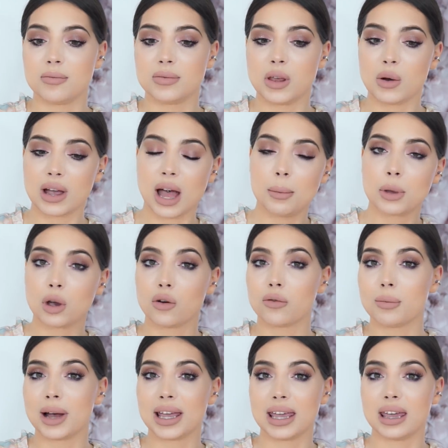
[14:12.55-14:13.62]
they were coming
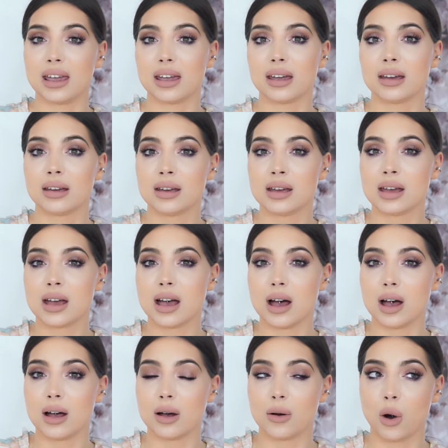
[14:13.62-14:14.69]
off my ear
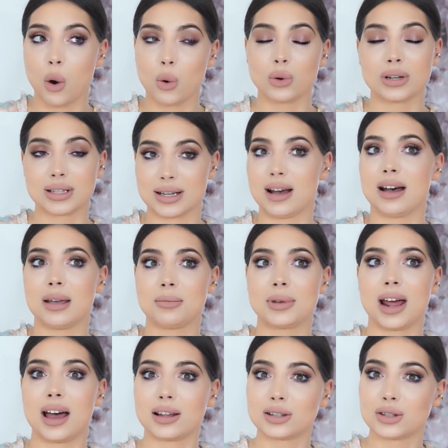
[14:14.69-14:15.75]
all the time,
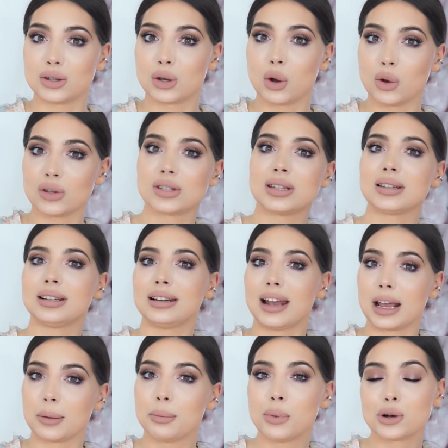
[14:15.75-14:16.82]
and I had to constantly
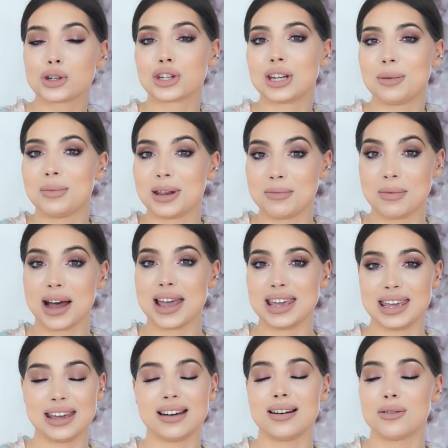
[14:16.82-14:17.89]
like push them in my
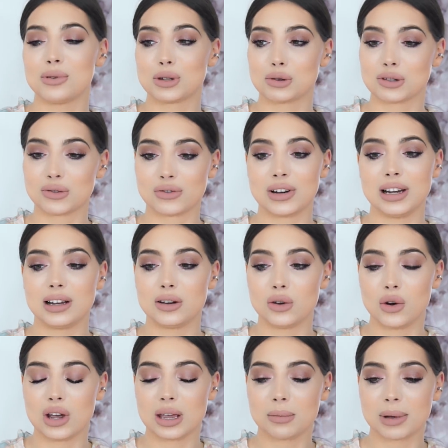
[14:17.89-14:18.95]
ear, which was really
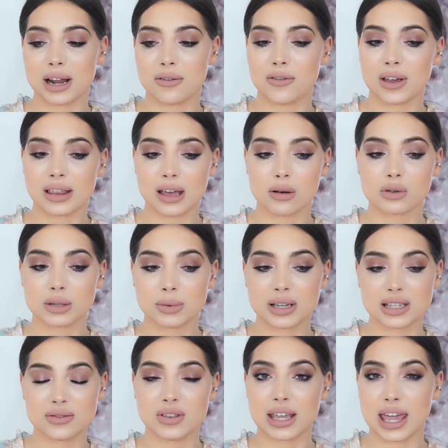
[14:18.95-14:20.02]
annoying. But I think that was
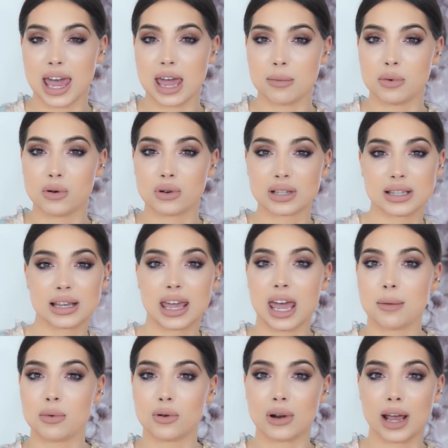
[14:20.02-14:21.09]
because of the cable, because the
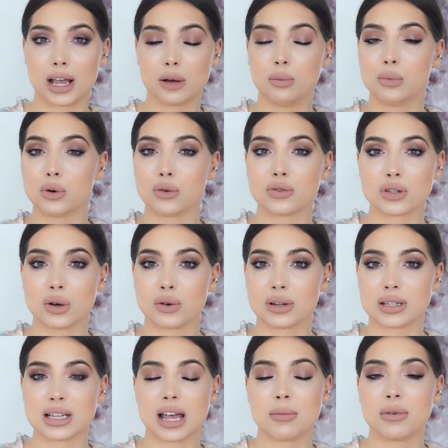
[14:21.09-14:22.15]
cable like moves all
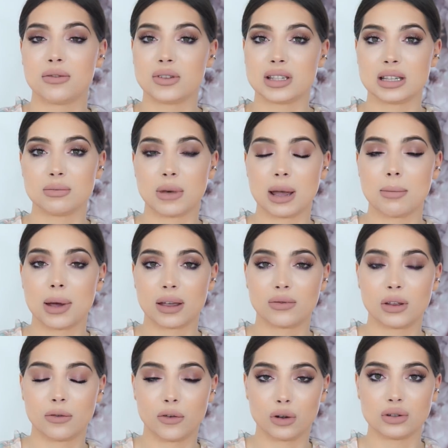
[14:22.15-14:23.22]
the time. If it's in my bag,
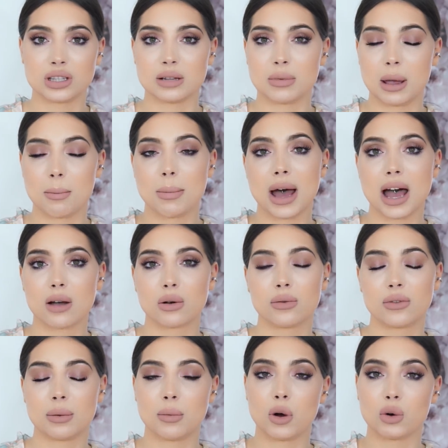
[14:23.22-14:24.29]
if the phone's in my bag, or
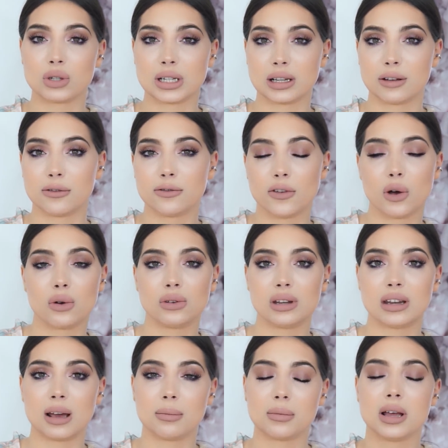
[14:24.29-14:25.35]
if I'm holding the phone
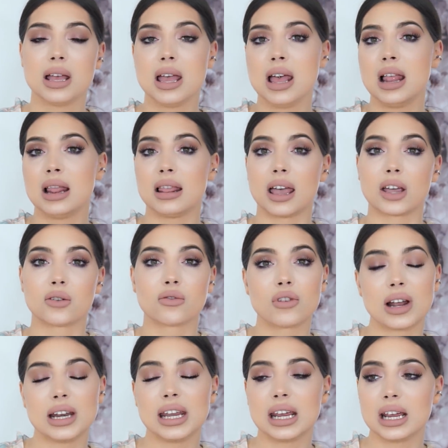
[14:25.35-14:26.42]
and I'm like
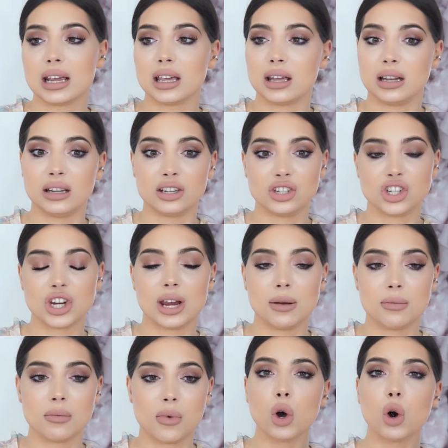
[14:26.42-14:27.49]
running in the
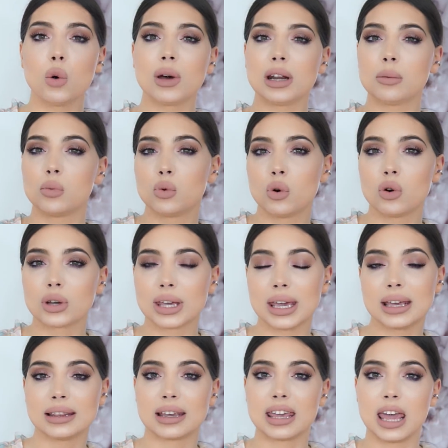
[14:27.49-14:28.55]
gym, or when I'm
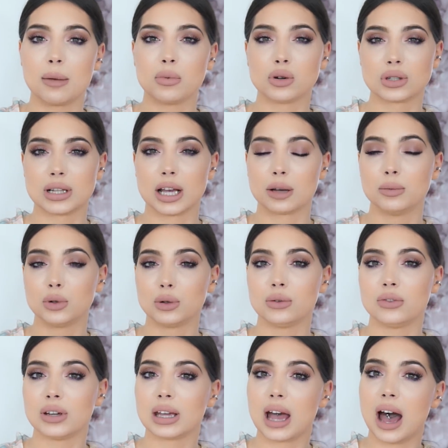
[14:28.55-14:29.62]
walking, the cable's like
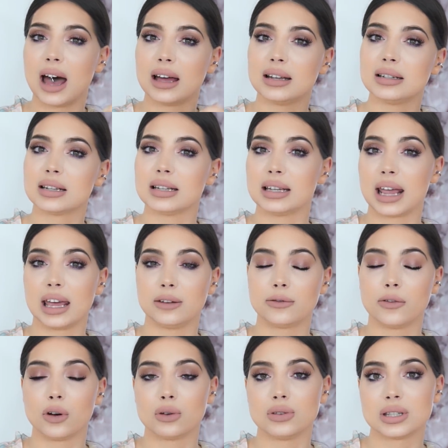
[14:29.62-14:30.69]
moving and the
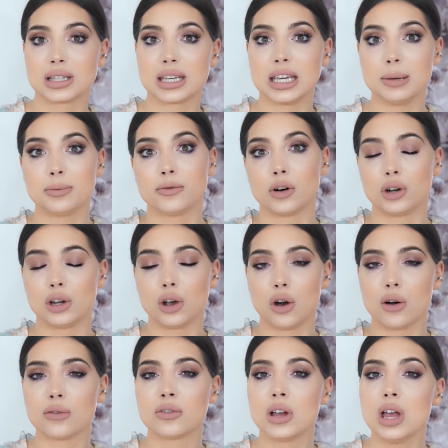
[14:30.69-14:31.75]
headphones keep falling
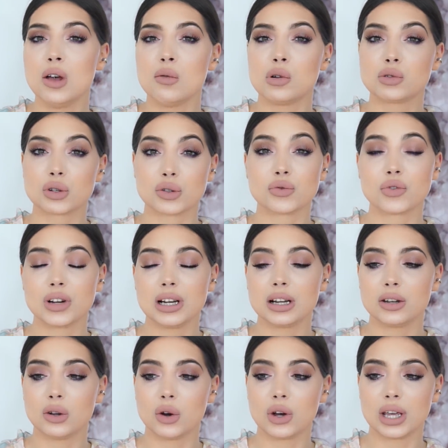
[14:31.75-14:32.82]
off, which was really
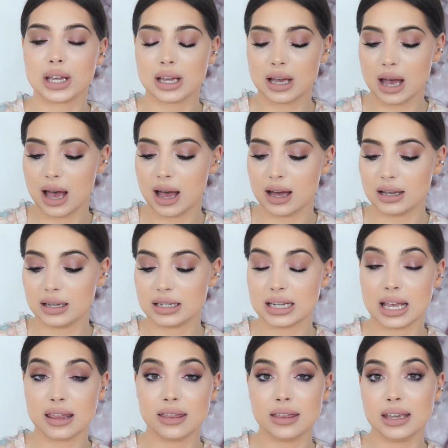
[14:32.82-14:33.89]
annoying. And
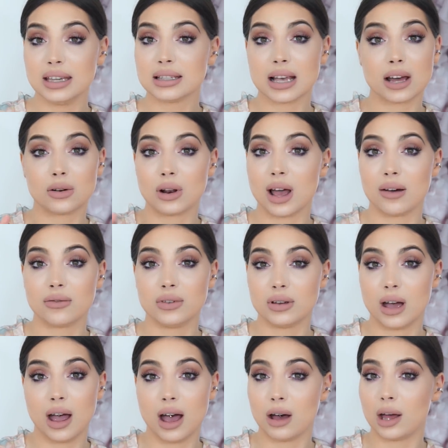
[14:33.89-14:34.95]
these, I
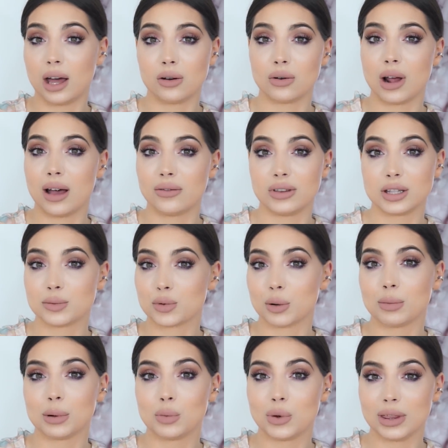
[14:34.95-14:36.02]
don't have this
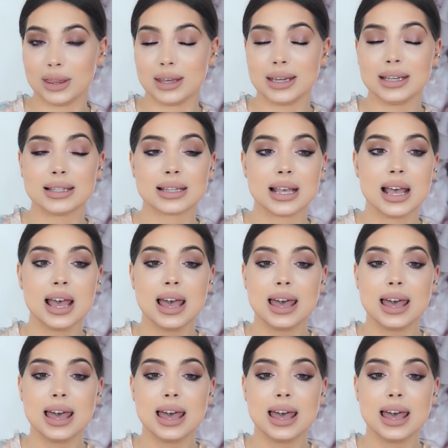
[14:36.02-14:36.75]
problem with these.